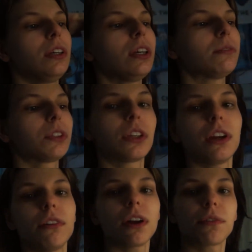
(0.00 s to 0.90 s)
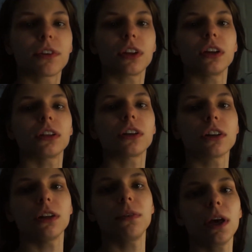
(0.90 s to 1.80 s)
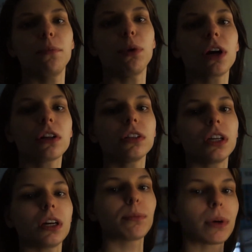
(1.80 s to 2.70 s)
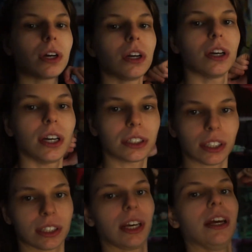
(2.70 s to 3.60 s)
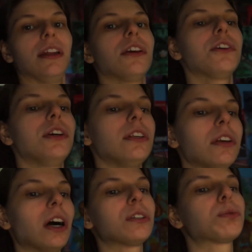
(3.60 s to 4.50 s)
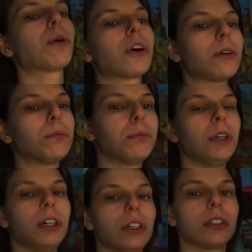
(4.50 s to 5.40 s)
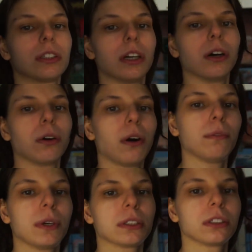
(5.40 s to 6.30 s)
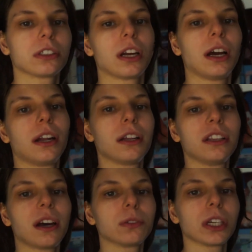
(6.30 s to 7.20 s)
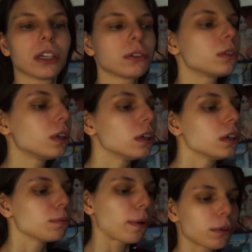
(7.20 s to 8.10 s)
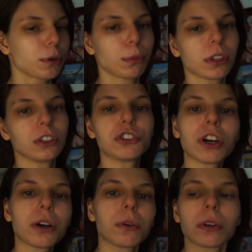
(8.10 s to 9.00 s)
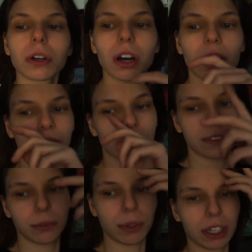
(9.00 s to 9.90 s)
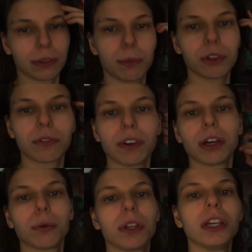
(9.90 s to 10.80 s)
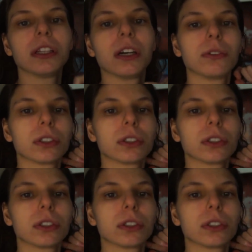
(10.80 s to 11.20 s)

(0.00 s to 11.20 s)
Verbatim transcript: Yeah, I'm just getting ready for the Lyrical Lemonade Park cleanup. It's like 80 degrees. I just woke up. So I'm about to start heading downtown. Probably going to bring the drone. Um, and then we got the music video with Nilo.